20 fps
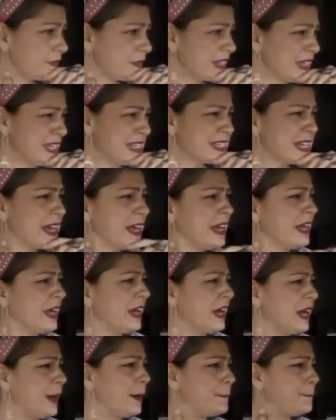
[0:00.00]
one of the most
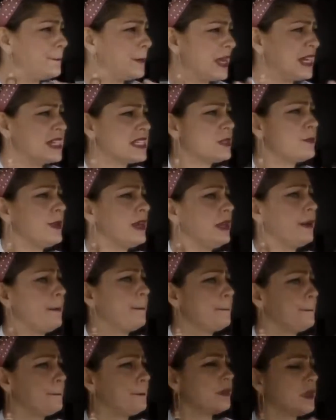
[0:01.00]
popular stars of the
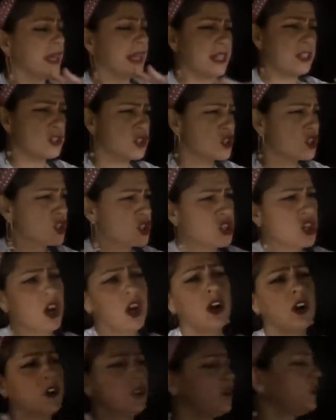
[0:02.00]
reality T V show
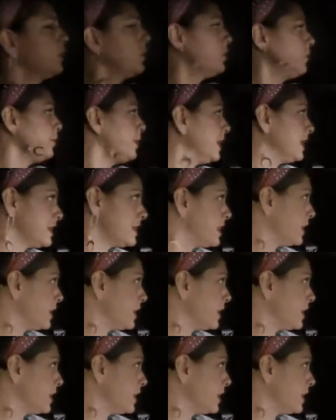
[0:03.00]
American Pickers,